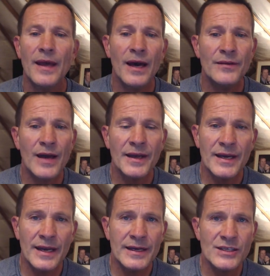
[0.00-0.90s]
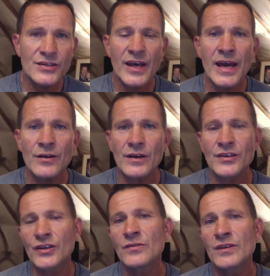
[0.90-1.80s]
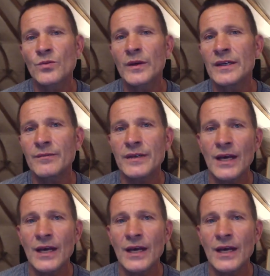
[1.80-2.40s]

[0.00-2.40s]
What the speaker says: and it's there as soon as we,